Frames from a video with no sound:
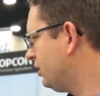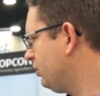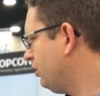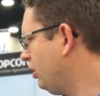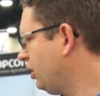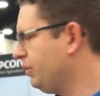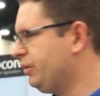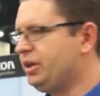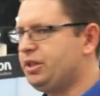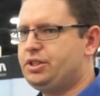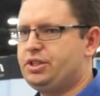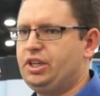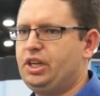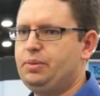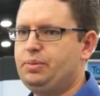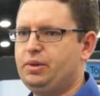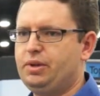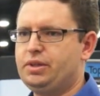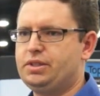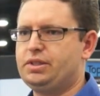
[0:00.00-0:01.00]
quite a bit
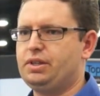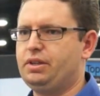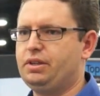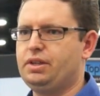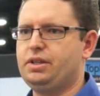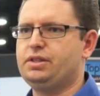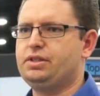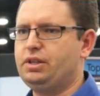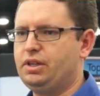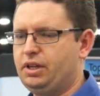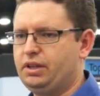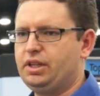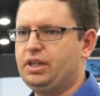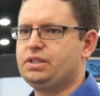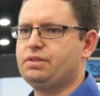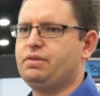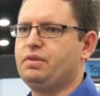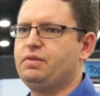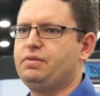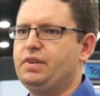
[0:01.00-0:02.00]
cheaper, so there's, you know,
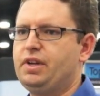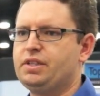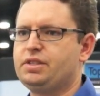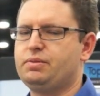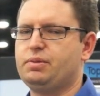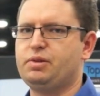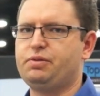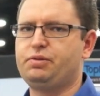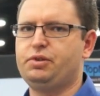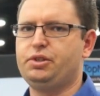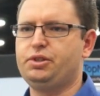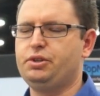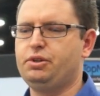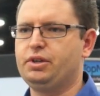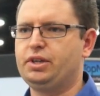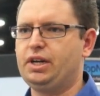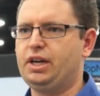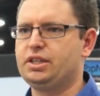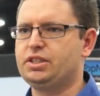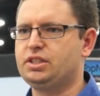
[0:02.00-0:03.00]
less of an investment for a
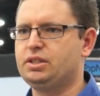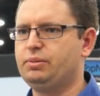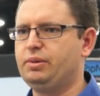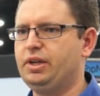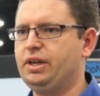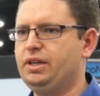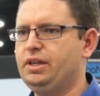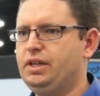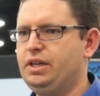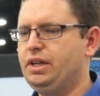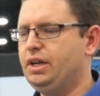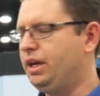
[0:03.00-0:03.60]
new customer,